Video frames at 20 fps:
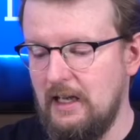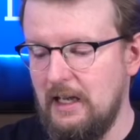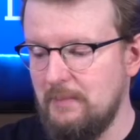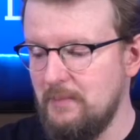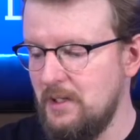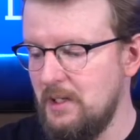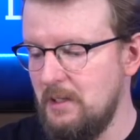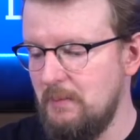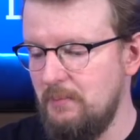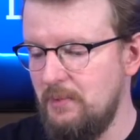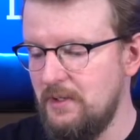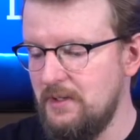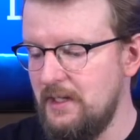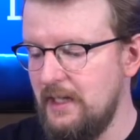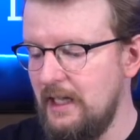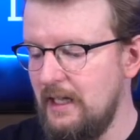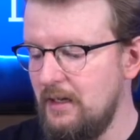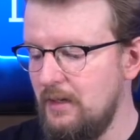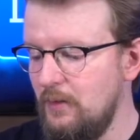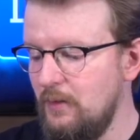and I'm going to put
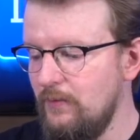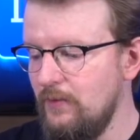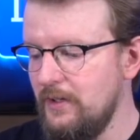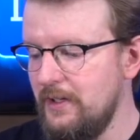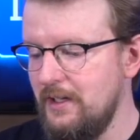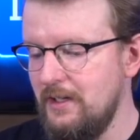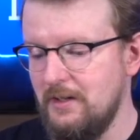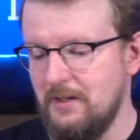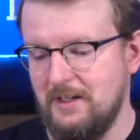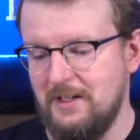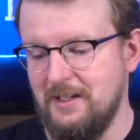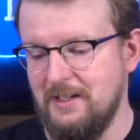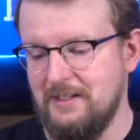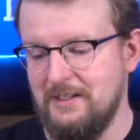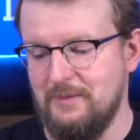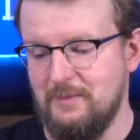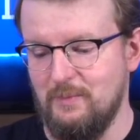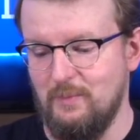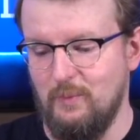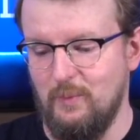that over here,
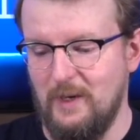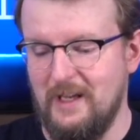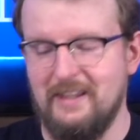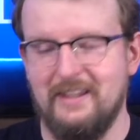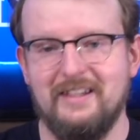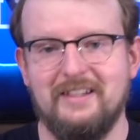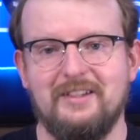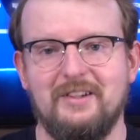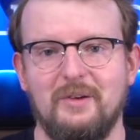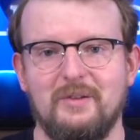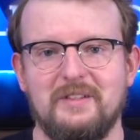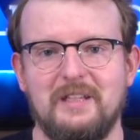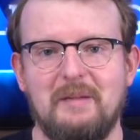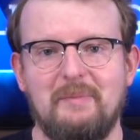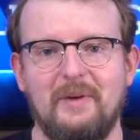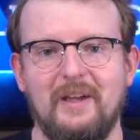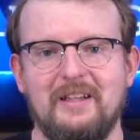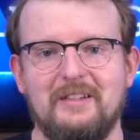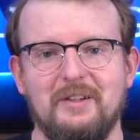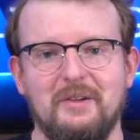because when this goes
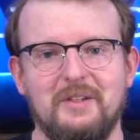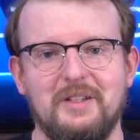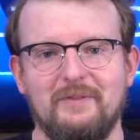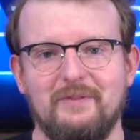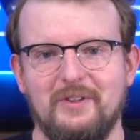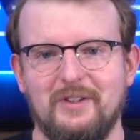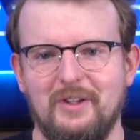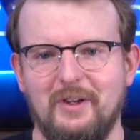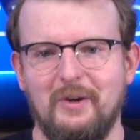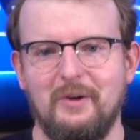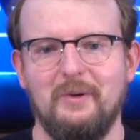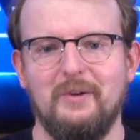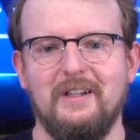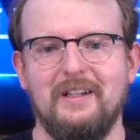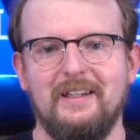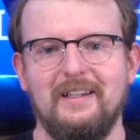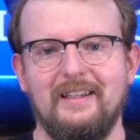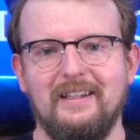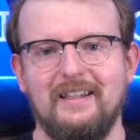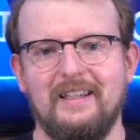up, I don't even know
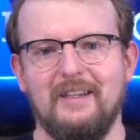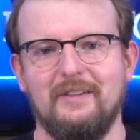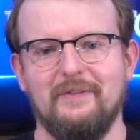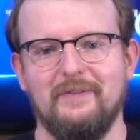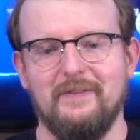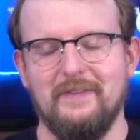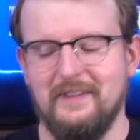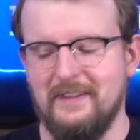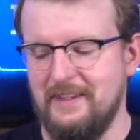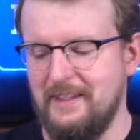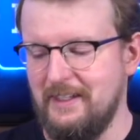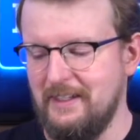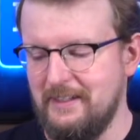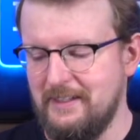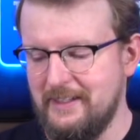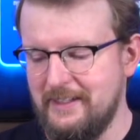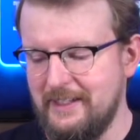if the